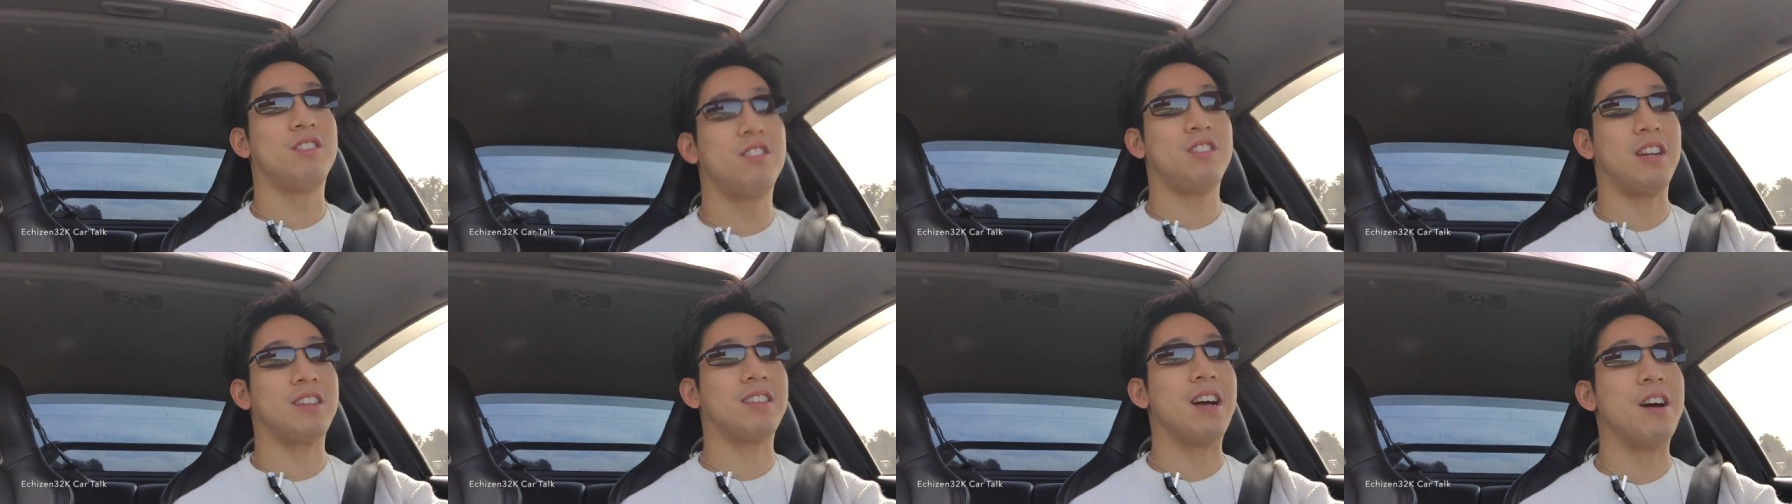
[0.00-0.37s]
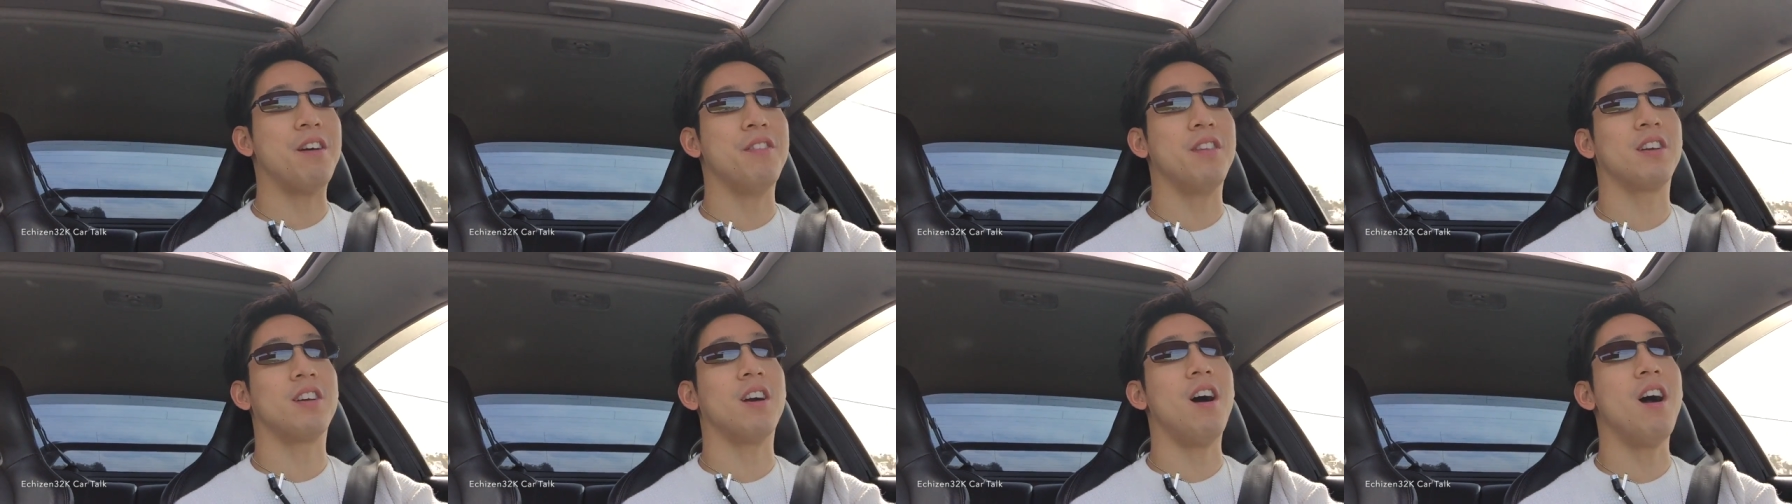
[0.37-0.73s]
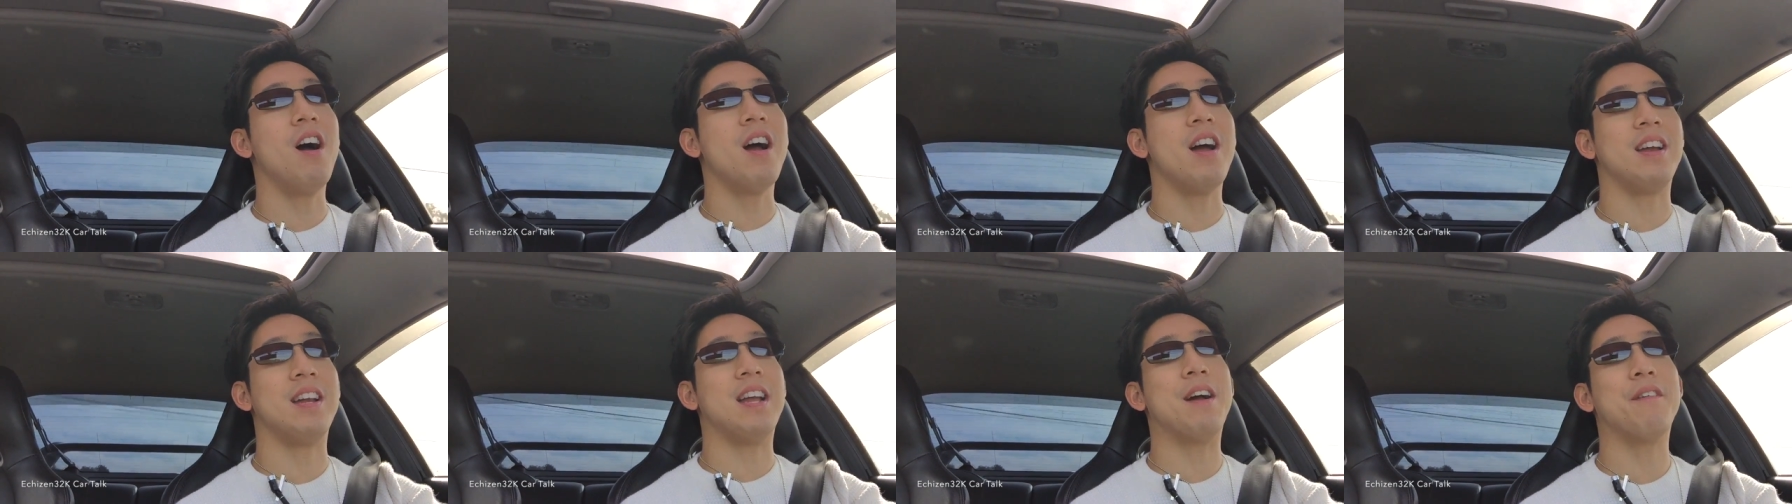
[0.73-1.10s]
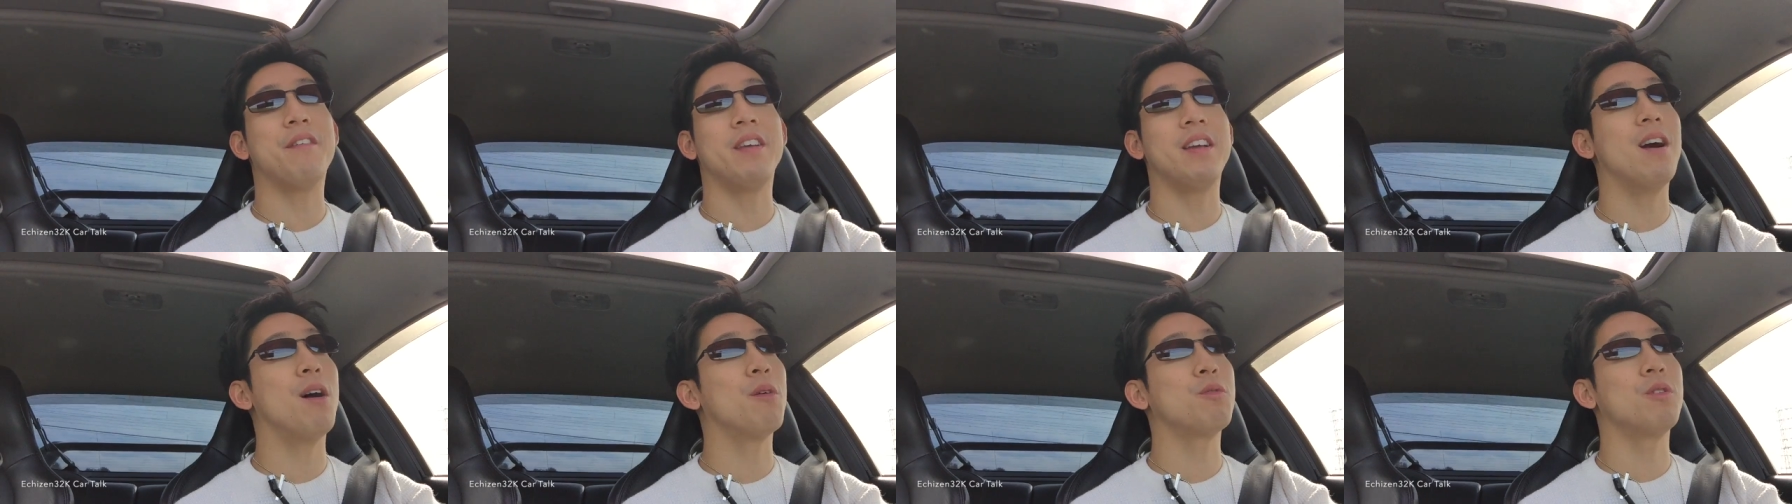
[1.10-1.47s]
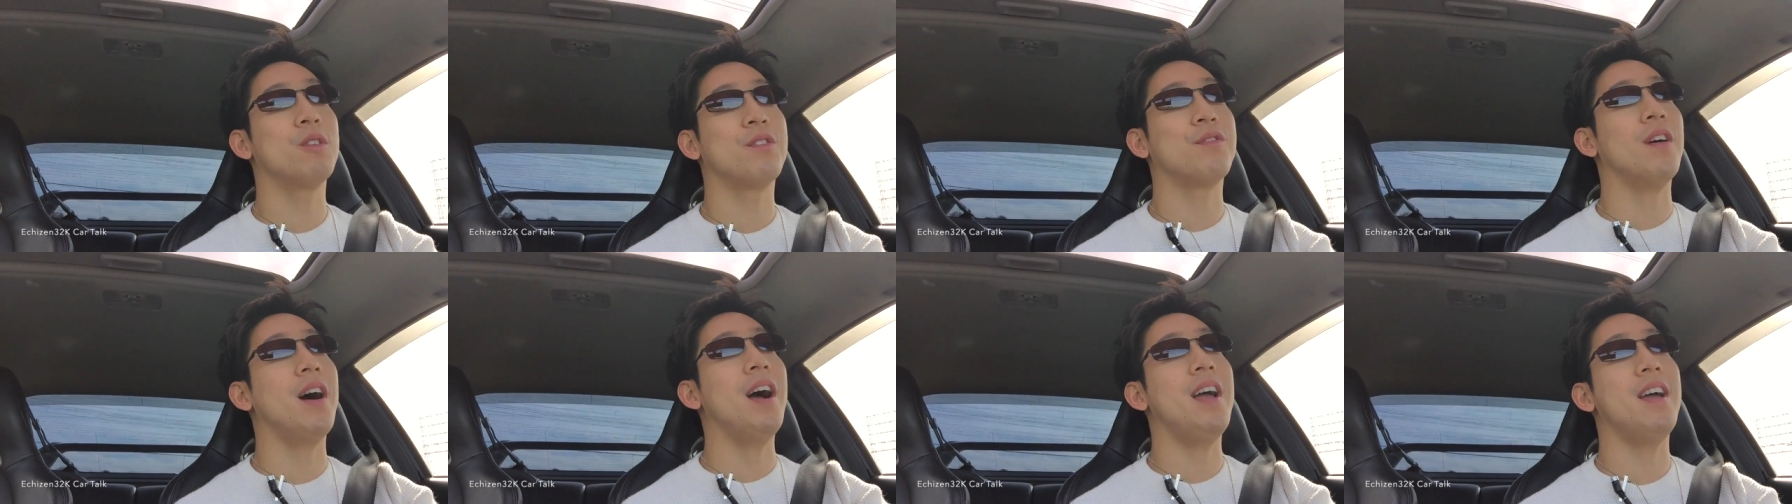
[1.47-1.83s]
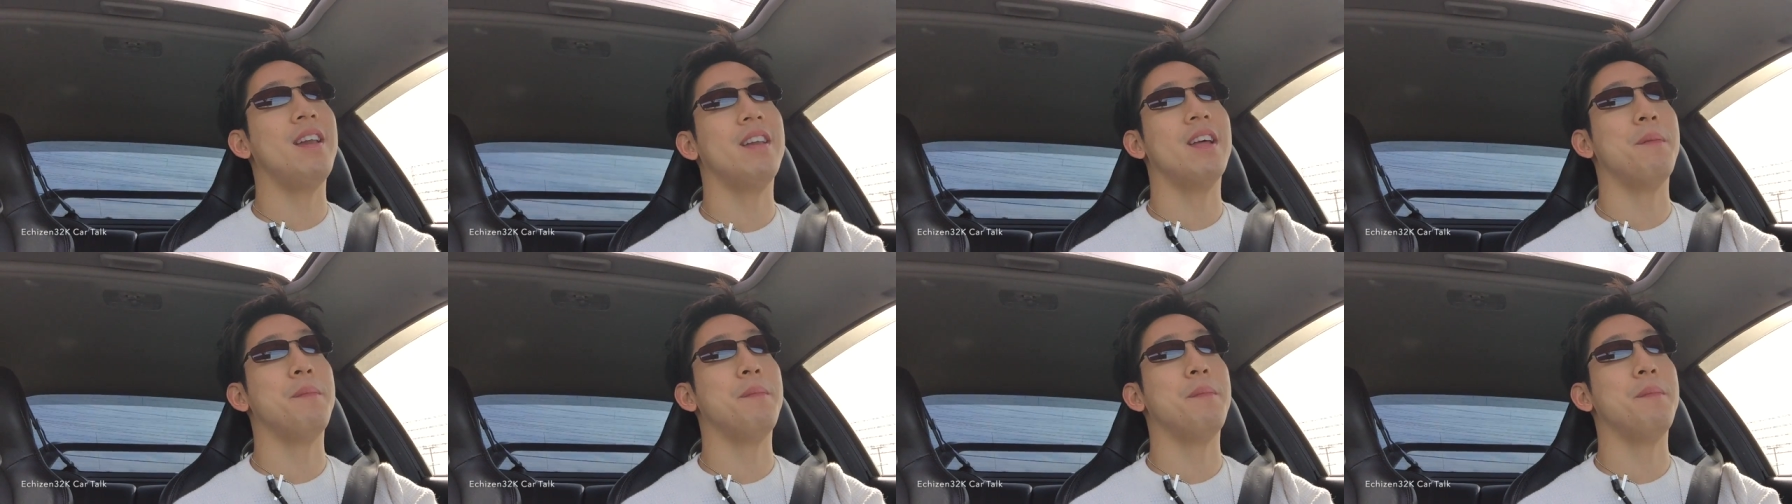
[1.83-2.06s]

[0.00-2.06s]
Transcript: checked out in the car, and everything else was fine.